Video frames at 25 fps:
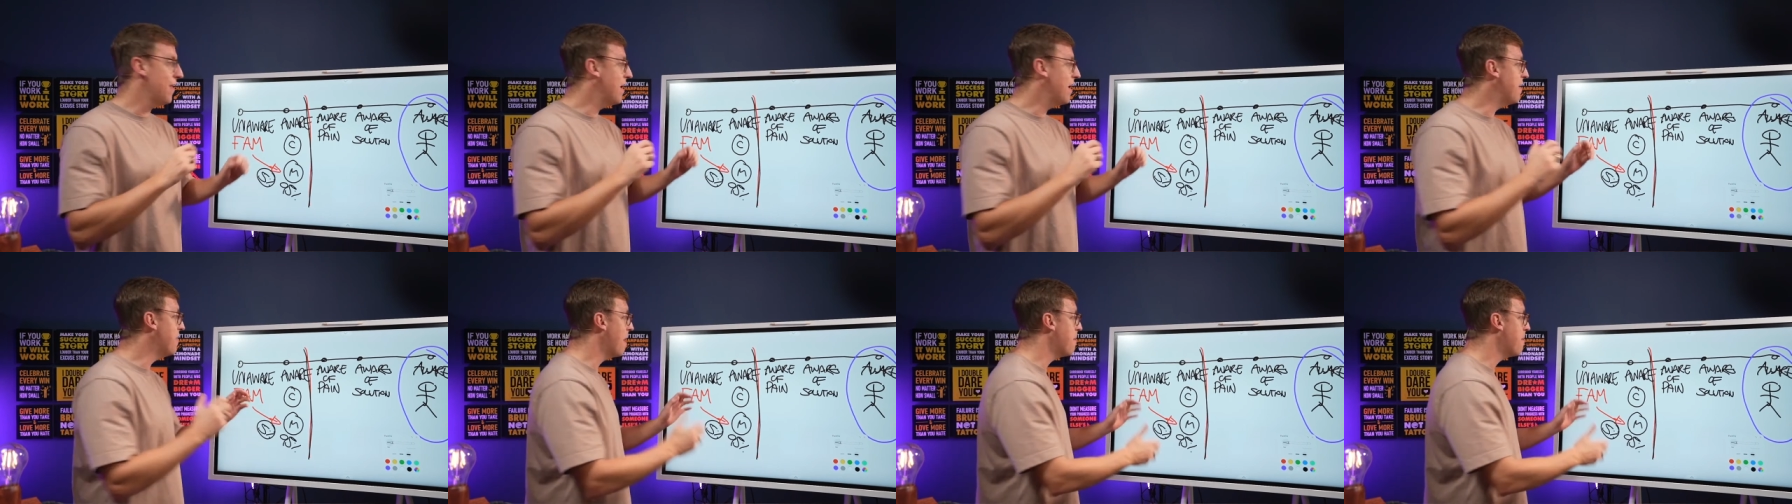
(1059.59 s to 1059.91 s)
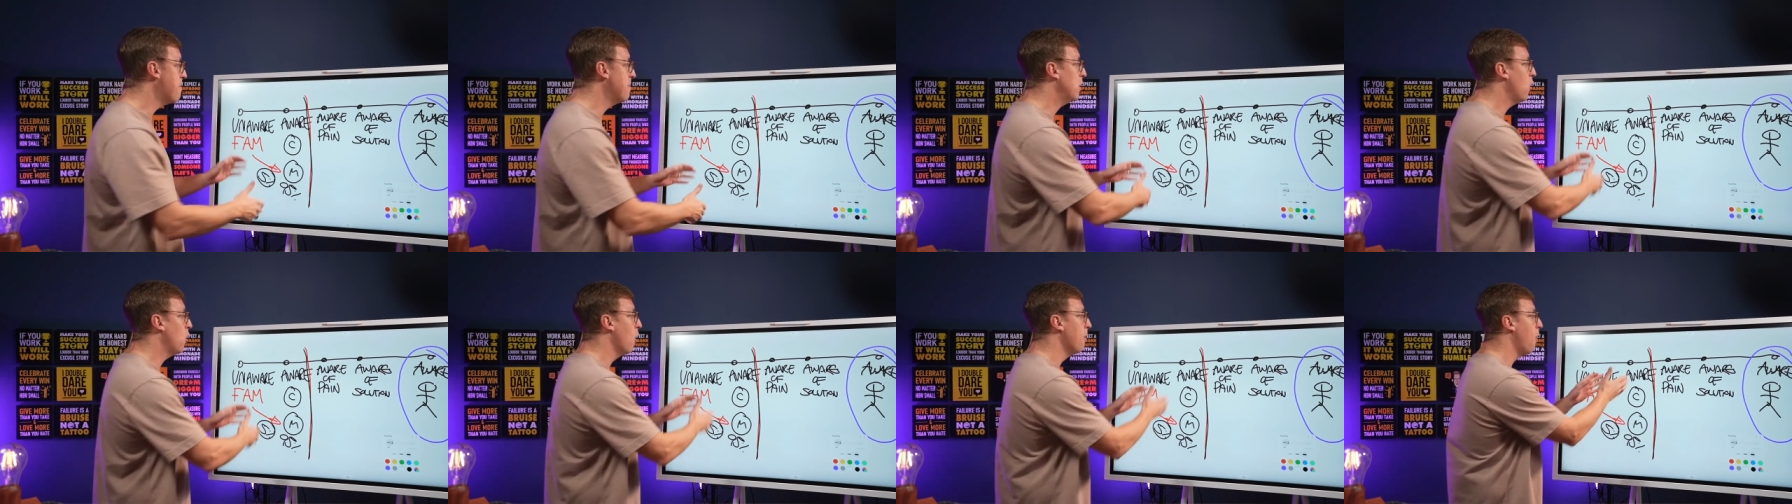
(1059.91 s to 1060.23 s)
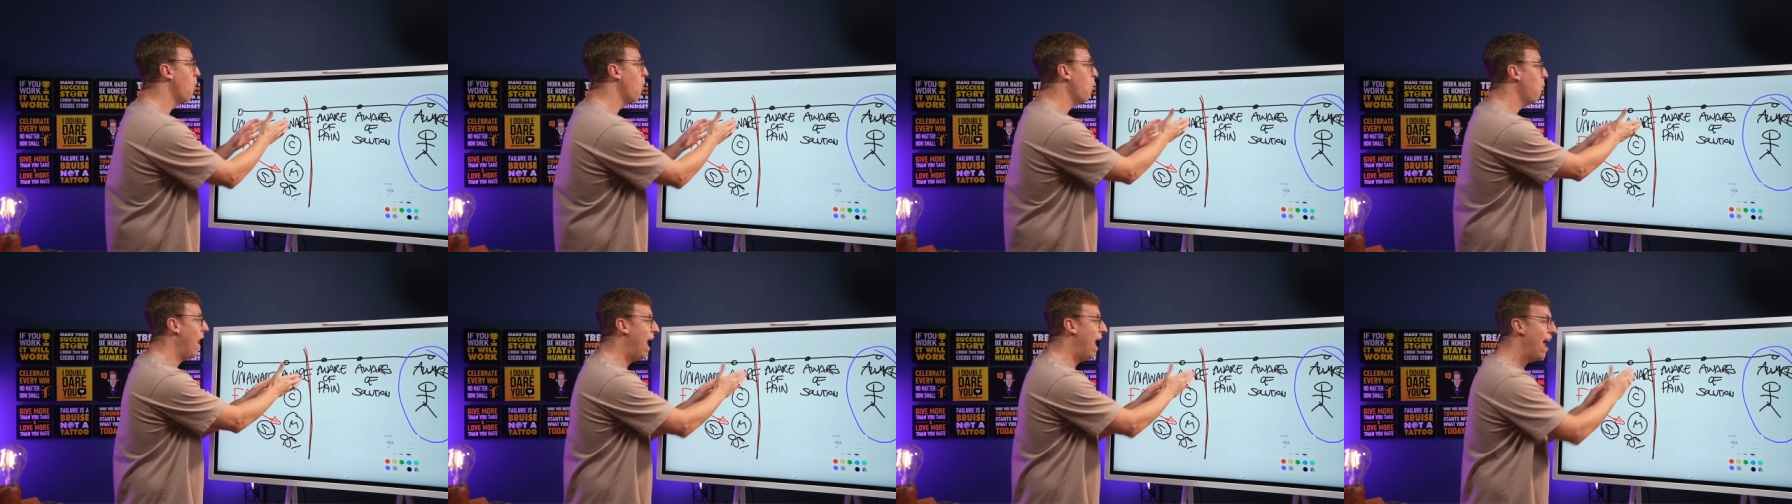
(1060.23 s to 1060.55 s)
They then become
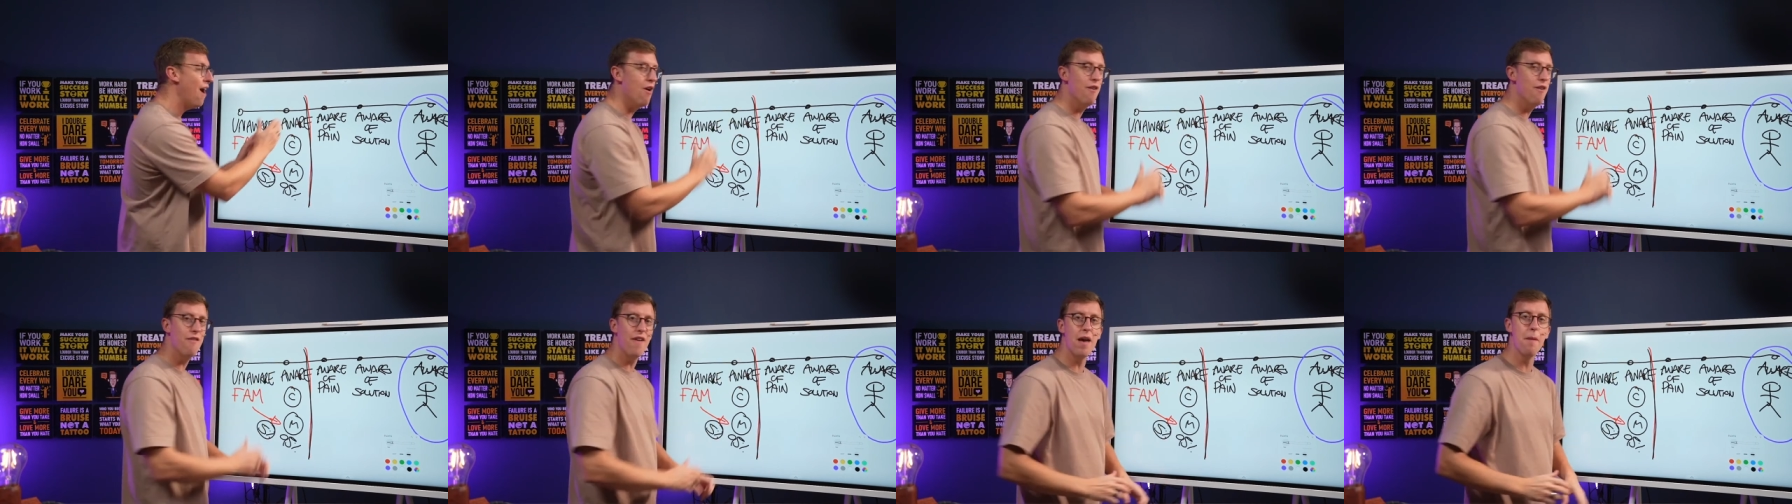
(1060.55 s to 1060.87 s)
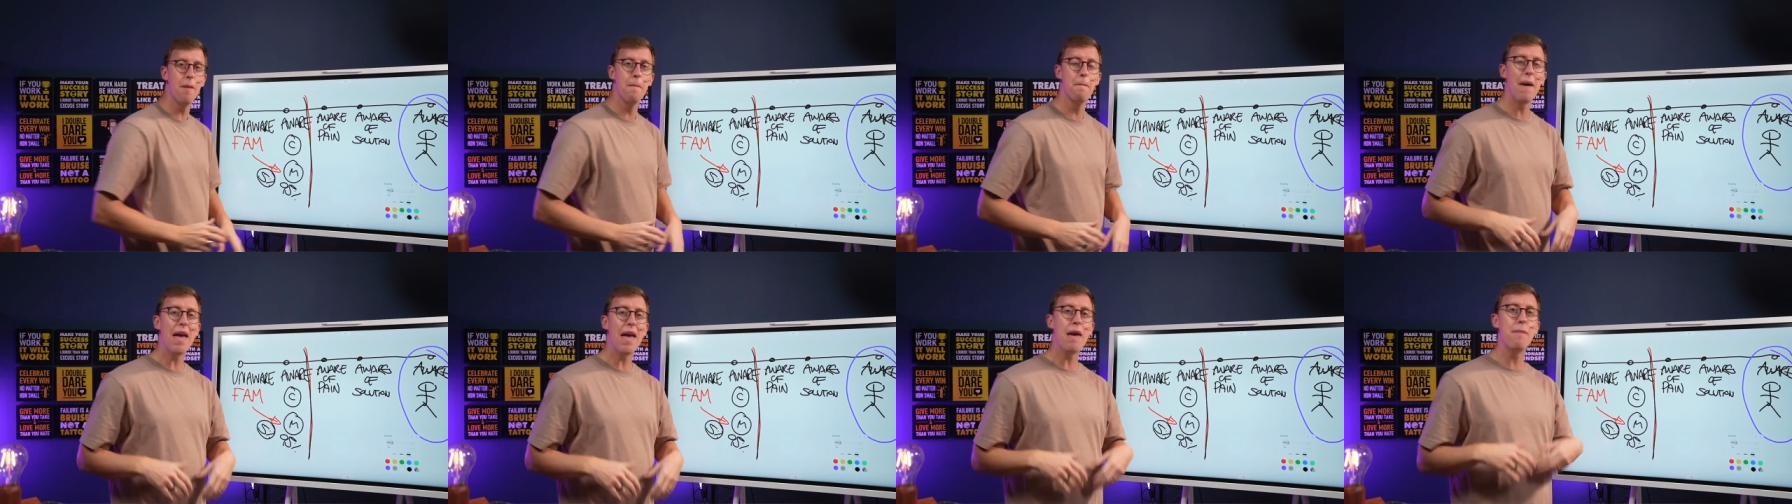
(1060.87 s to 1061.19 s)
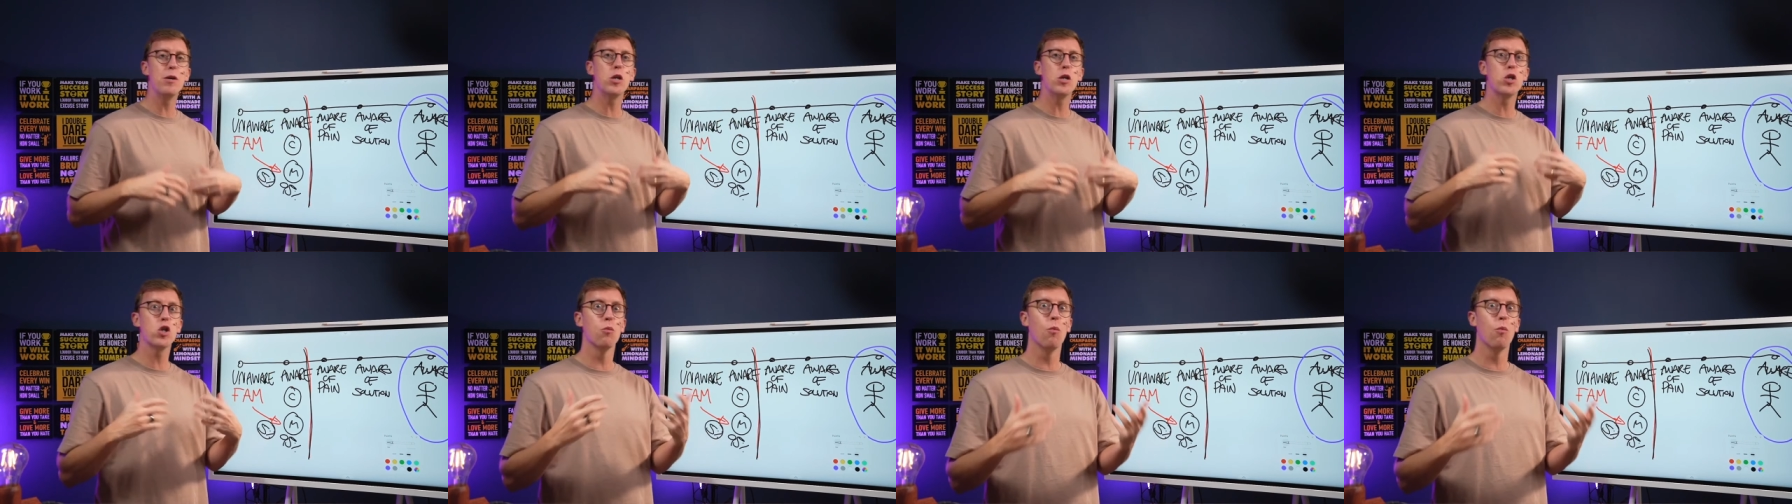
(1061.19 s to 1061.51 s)
aware of him.
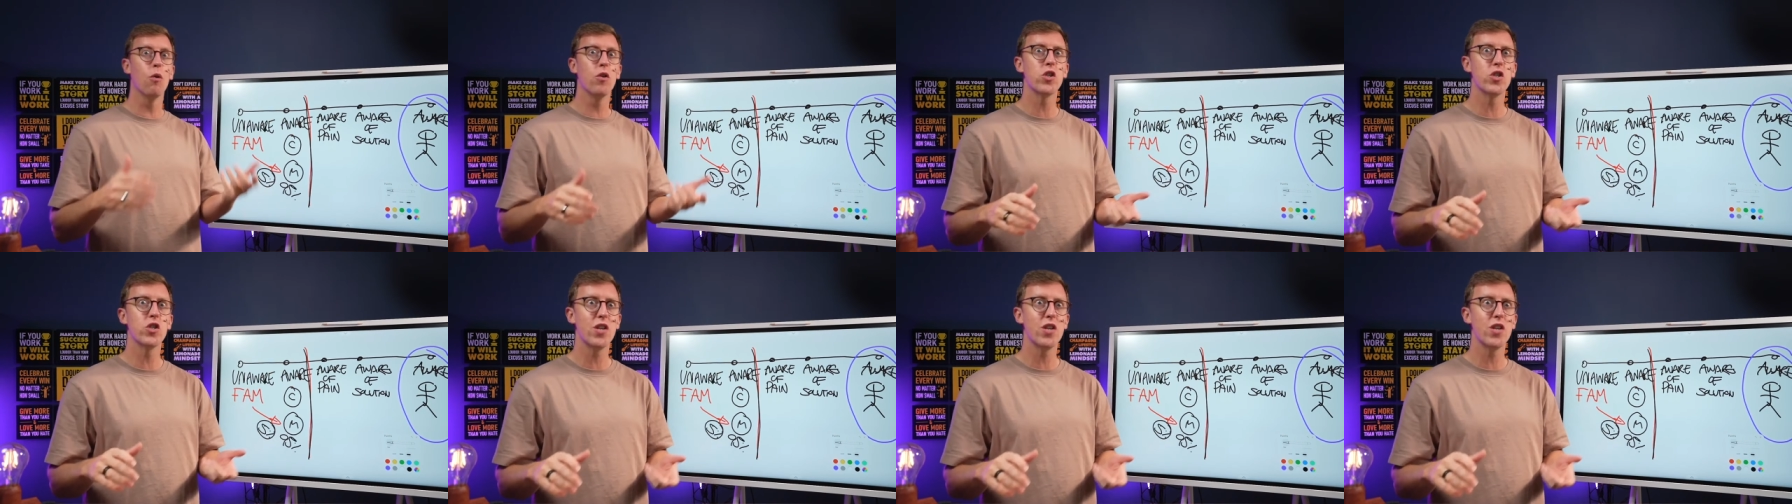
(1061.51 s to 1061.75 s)
Maybe someone